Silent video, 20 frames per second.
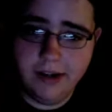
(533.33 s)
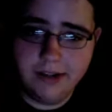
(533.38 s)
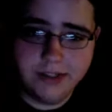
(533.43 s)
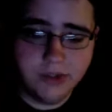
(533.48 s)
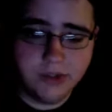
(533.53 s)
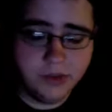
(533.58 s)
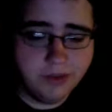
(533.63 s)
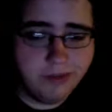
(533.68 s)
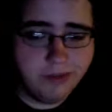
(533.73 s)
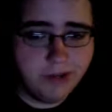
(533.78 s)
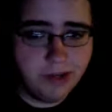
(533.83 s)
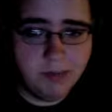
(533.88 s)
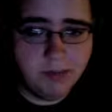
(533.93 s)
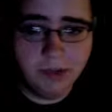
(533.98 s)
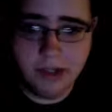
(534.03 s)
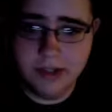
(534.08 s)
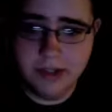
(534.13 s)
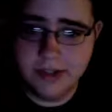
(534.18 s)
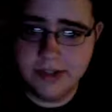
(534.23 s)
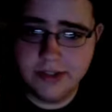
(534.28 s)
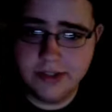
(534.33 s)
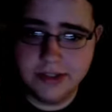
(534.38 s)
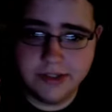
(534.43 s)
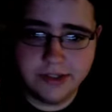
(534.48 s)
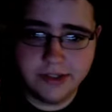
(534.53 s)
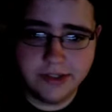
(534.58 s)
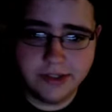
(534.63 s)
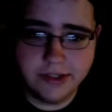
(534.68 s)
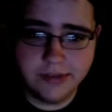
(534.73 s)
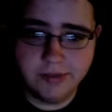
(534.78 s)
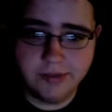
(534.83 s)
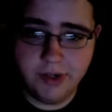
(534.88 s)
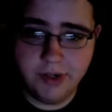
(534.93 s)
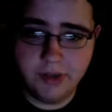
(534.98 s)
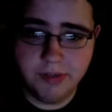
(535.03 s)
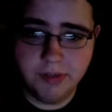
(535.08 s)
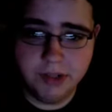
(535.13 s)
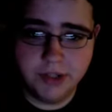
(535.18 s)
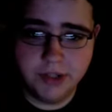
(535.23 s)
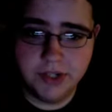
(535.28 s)
It's only $5. It's a fun
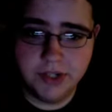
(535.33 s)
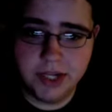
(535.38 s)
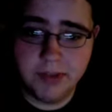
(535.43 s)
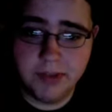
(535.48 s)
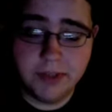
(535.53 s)
puzzle game.